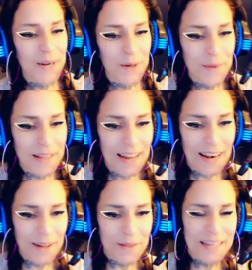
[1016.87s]
about that.
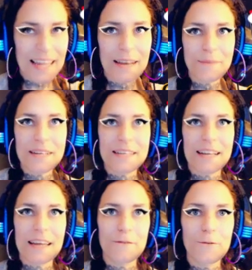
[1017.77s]
I don't think anybody's going
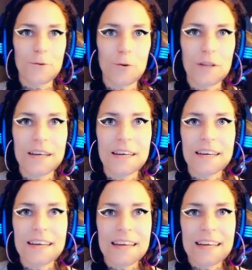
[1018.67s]
to get fooled
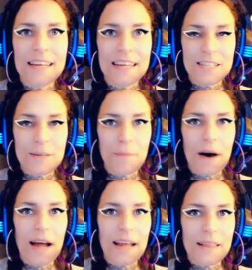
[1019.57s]
into
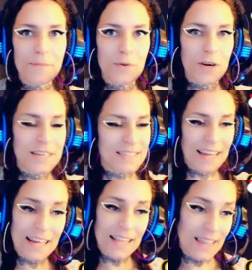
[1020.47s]
buying the book as
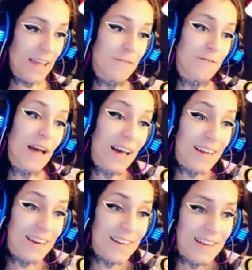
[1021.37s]
like a life
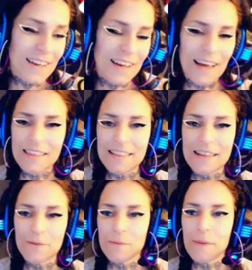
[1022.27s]
guide. I think that was a